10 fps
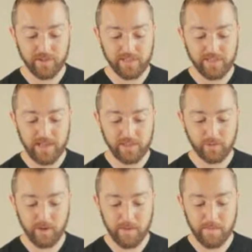this last
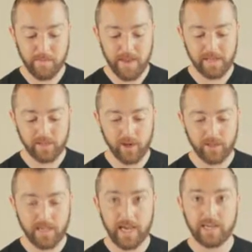one, it makes
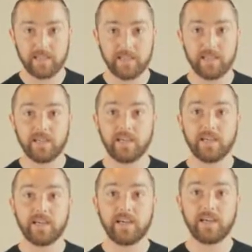contact,
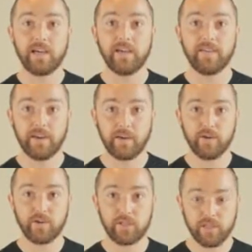and then it
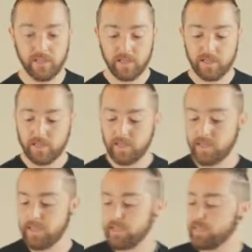goes
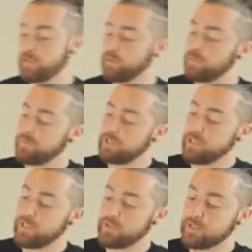into
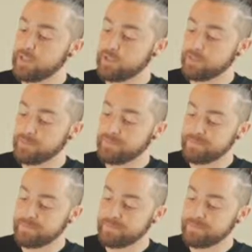DG retention.